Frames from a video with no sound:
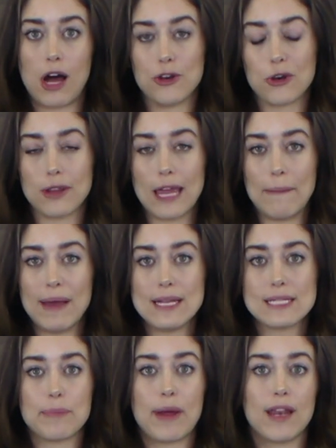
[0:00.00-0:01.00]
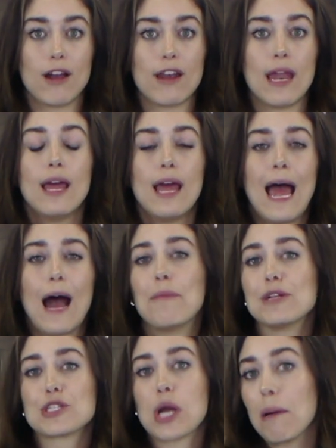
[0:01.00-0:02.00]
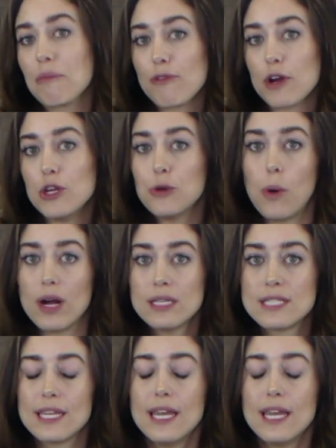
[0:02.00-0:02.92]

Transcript: underlayment depending on how much comfort you want.